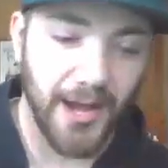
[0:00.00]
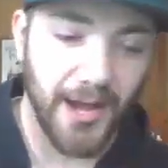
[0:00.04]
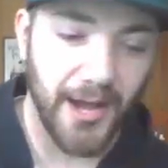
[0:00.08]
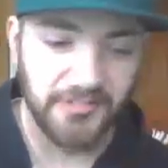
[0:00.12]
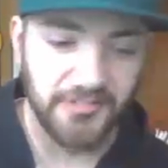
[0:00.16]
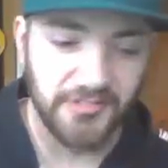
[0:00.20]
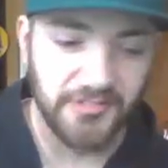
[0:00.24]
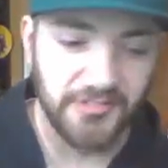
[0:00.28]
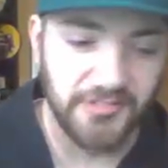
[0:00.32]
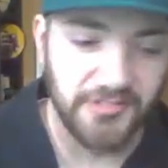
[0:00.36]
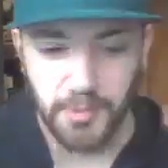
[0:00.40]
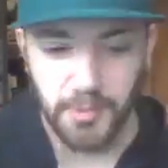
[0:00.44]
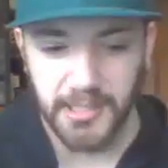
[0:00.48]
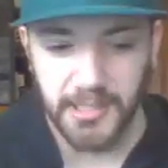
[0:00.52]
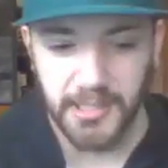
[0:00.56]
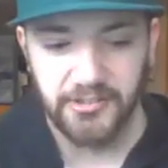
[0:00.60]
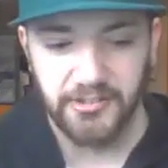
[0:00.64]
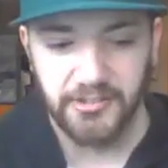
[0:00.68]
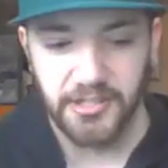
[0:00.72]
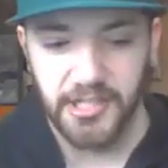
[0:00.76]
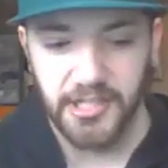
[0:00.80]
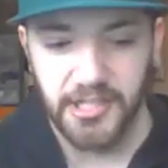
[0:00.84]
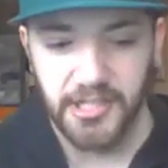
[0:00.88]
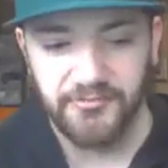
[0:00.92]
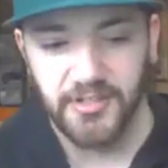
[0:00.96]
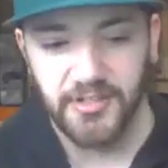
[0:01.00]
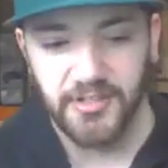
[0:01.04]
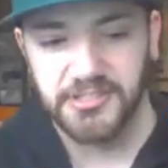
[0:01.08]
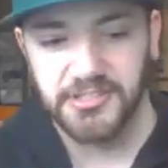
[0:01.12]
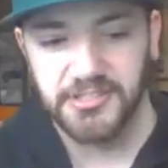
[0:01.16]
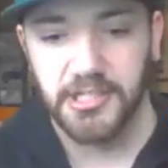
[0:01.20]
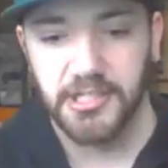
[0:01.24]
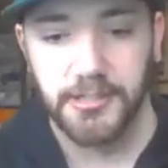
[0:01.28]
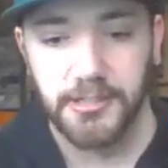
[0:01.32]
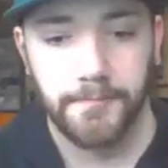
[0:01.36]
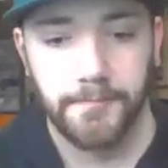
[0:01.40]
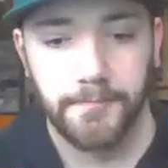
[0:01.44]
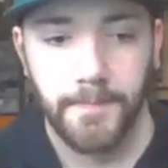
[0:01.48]
and obviously
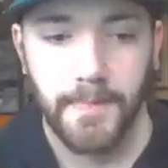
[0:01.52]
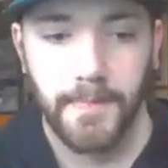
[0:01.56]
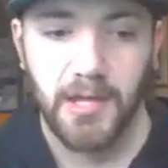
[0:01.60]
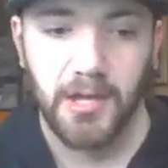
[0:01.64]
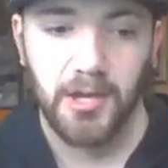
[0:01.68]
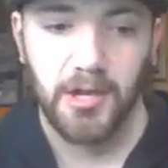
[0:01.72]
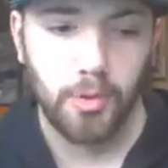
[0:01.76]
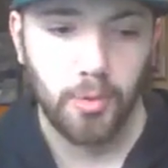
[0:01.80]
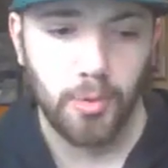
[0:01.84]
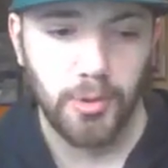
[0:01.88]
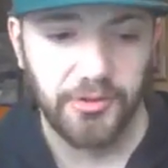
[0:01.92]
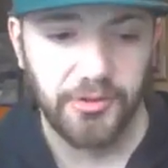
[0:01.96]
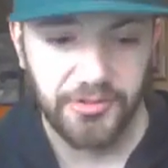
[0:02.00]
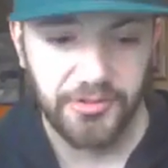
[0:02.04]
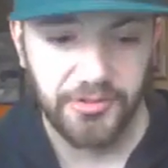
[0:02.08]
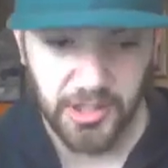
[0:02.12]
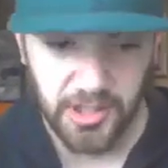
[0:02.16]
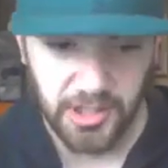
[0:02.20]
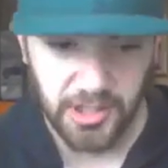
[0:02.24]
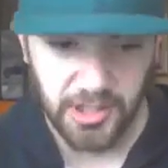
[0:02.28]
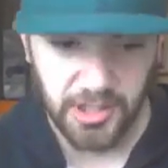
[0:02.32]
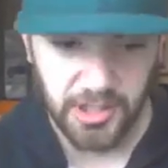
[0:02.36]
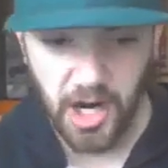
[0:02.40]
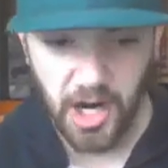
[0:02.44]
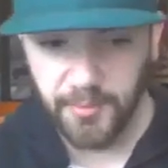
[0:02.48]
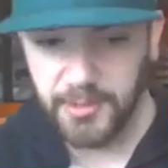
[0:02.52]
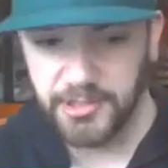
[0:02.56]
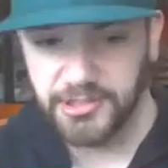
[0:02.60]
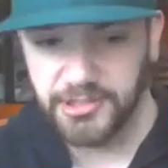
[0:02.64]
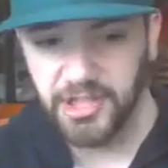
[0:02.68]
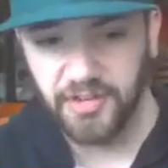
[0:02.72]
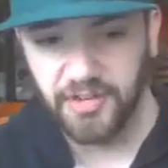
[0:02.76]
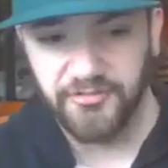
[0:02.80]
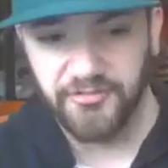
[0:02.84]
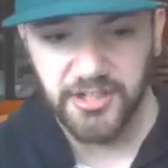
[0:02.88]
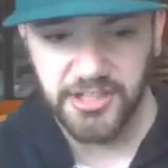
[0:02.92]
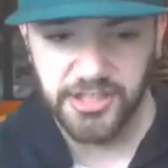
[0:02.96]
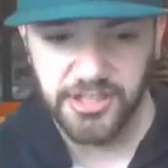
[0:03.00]
bringing the defense in
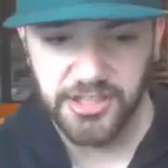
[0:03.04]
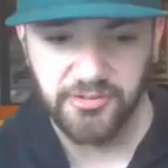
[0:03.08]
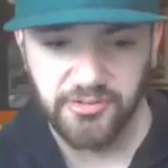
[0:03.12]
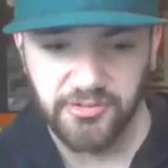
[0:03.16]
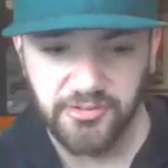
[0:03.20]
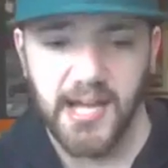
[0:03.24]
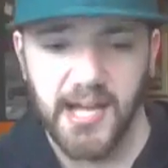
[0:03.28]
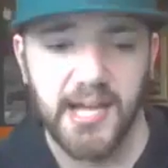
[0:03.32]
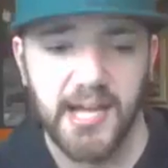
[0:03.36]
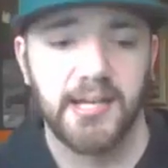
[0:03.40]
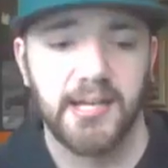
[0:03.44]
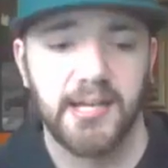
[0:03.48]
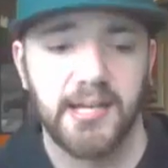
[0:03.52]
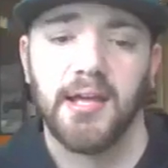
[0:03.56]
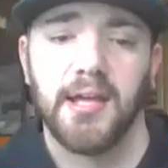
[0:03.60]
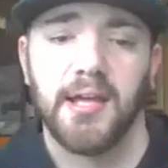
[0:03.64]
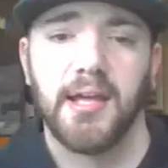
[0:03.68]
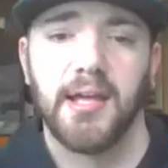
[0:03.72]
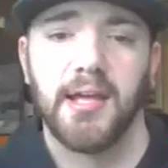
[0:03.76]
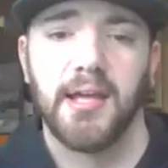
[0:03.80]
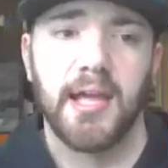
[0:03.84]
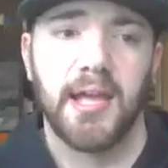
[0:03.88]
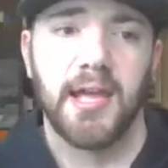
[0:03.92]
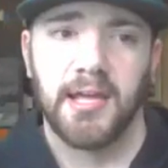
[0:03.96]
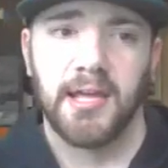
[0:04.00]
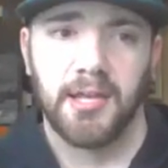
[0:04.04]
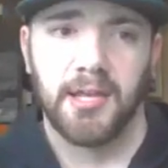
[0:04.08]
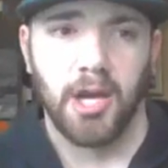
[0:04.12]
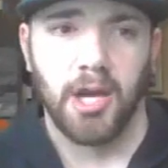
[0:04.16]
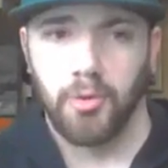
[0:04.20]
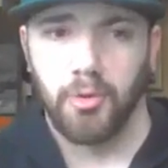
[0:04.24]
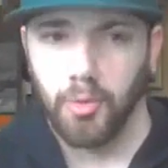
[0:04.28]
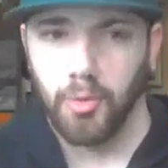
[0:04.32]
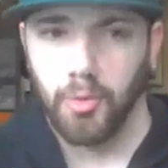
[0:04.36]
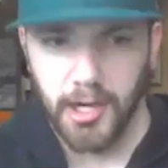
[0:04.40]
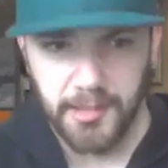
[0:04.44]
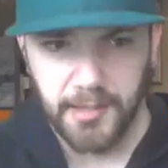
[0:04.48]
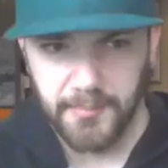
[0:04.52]
with the garbage offensive
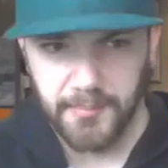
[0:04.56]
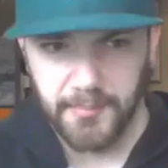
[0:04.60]
line,